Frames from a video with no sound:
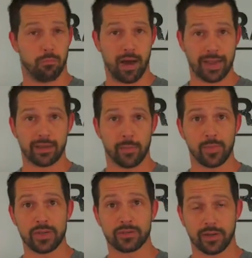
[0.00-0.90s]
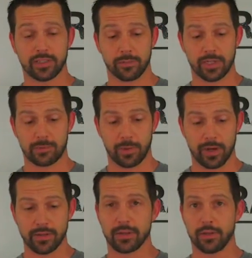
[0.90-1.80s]
my company's customer
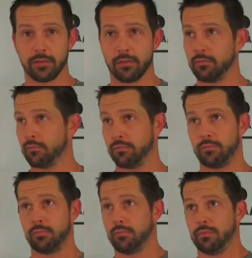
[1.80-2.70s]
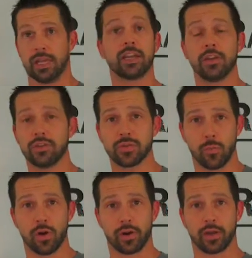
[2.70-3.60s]
experience, it could use some
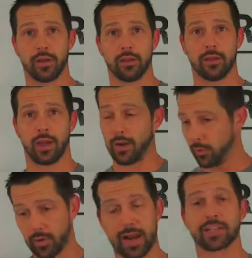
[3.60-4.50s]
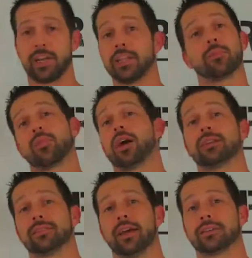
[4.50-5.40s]
work. And we're actually in the
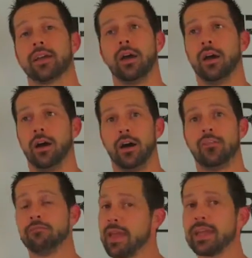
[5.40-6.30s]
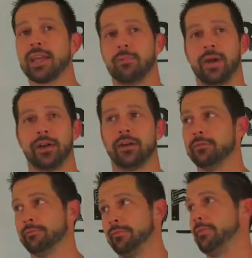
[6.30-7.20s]
process of making it better.
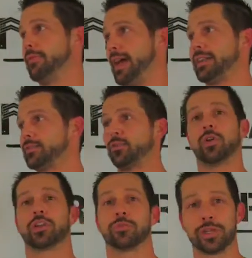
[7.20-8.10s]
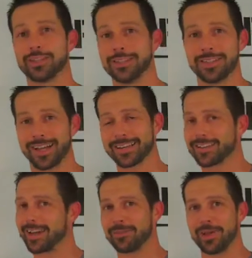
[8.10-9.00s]
That's one of the reasons I
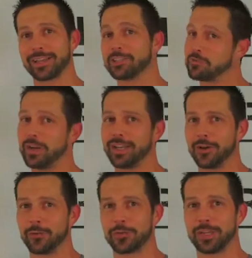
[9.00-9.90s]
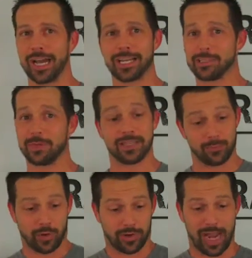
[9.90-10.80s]
decided to make this video for you guys, is because
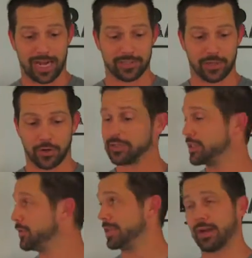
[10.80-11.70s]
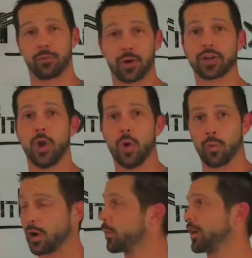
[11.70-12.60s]
we're actually currently doing that. We're
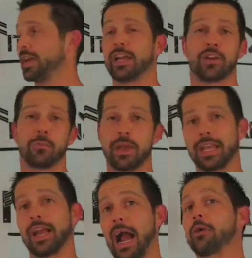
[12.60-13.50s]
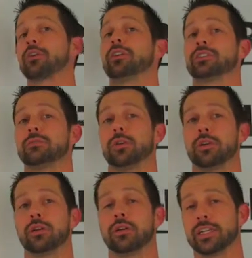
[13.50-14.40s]
working on making our
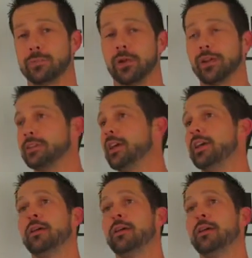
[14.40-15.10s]
customer experience